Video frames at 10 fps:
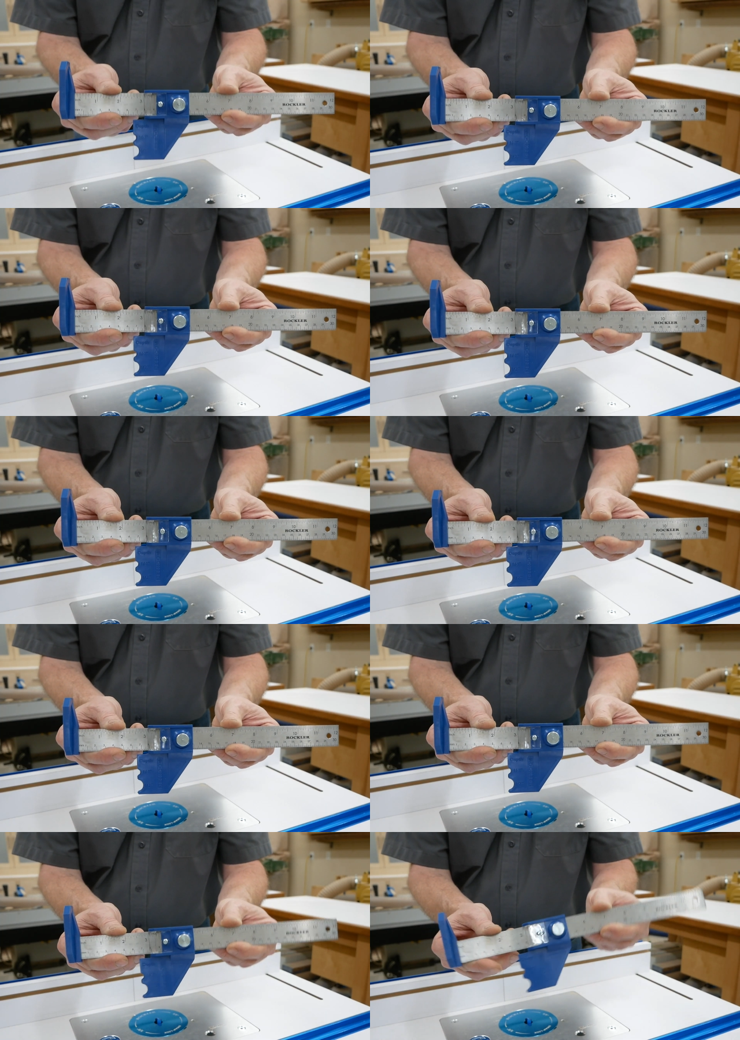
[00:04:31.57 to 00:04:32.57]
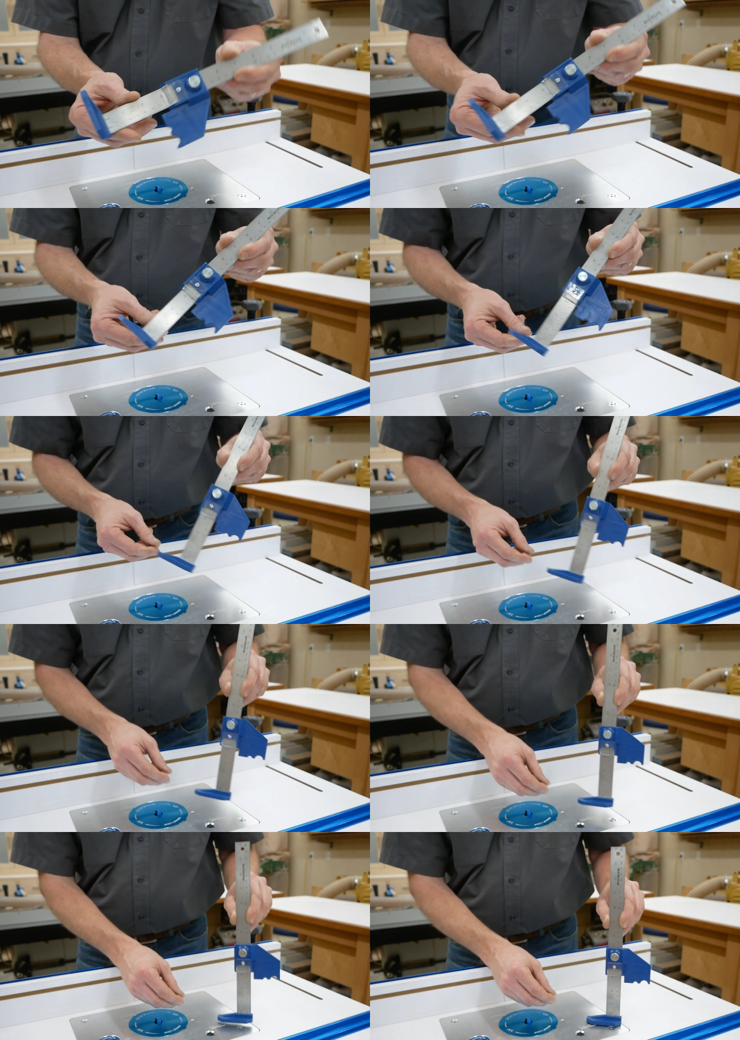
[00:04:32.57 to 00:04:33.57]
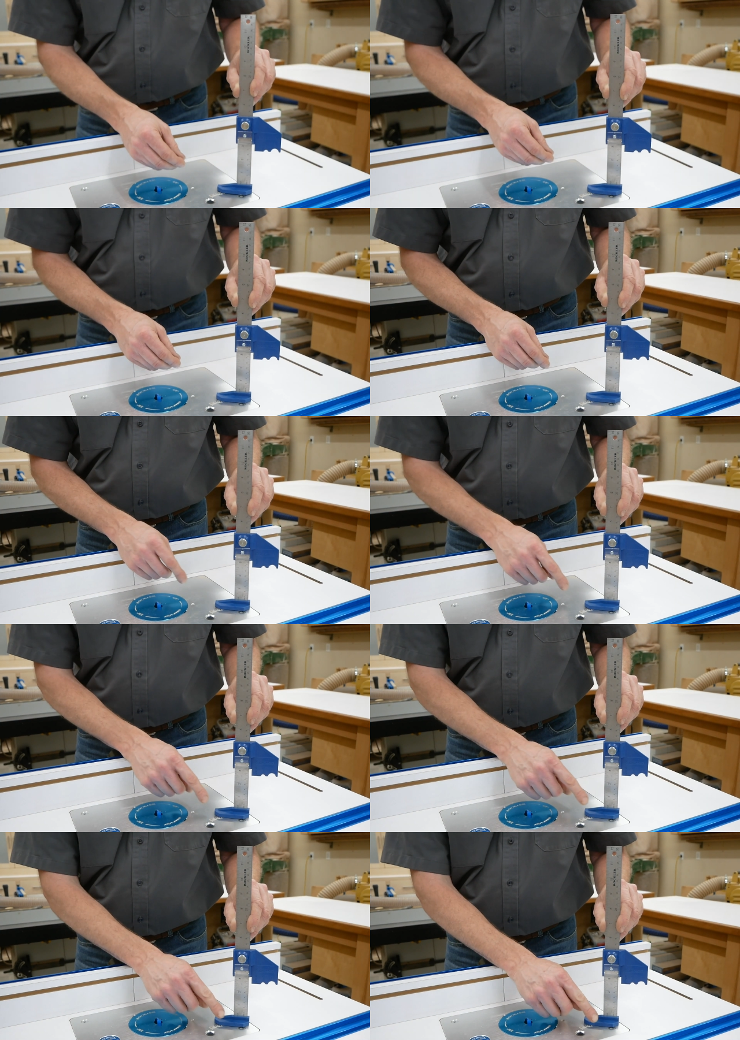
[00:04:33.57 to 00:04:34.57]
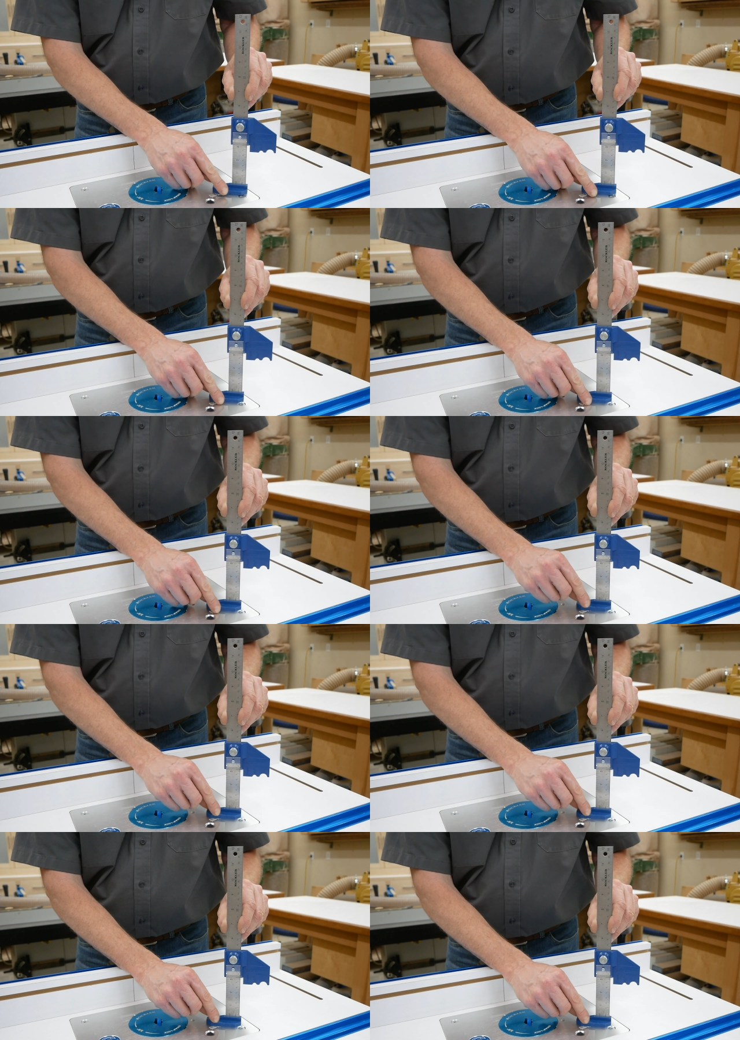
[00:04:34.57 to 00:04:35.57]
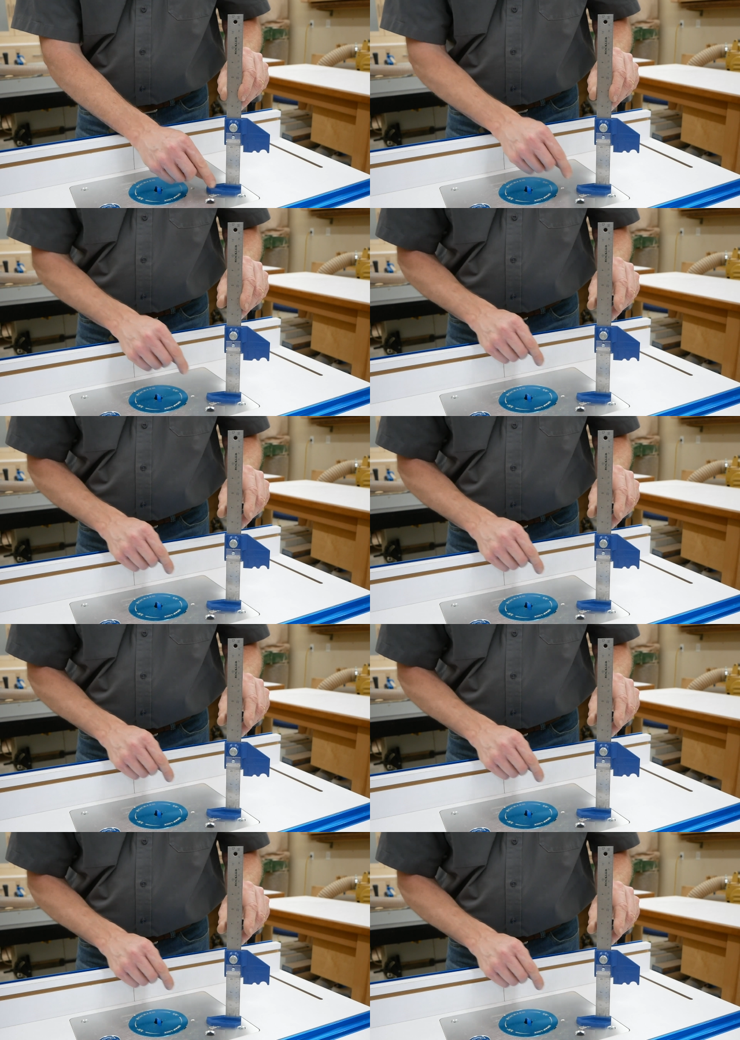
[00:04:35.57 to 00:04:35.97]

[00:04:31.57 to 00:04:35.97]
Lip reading: [unreadable: no face in view]